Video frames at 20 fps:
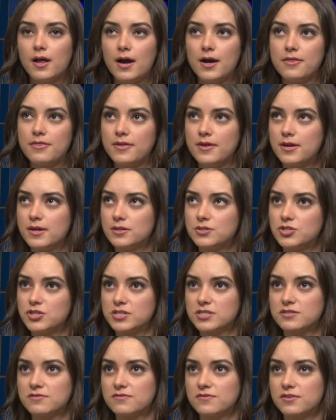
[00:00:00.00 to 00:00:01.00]
I think
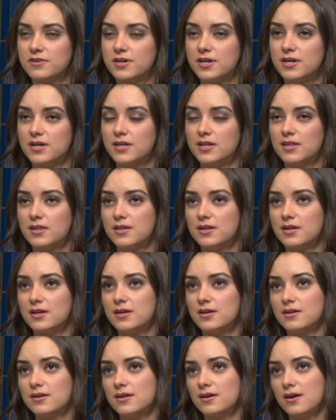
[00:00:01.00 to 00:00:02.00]
just for the
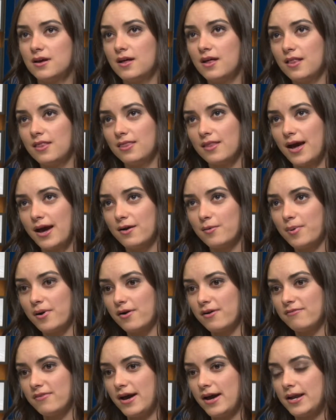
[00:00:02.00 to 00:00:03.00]
the latter part
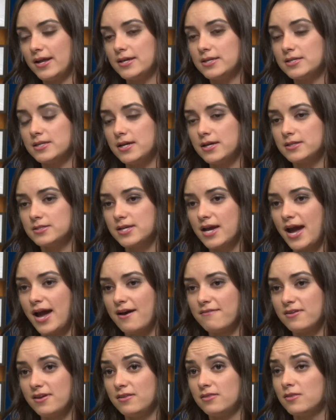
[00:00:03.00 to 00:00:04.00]
of that is, is
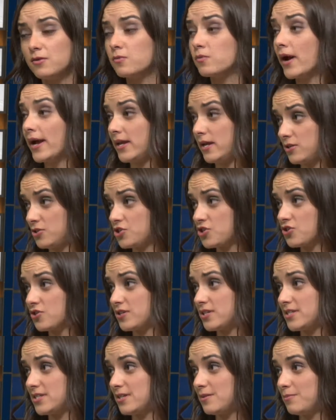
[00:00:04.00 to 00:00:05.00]
having the right
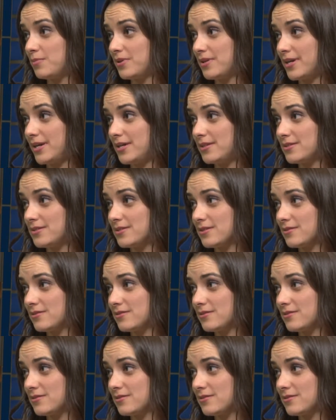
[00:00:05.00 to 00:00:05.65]
insurance in place.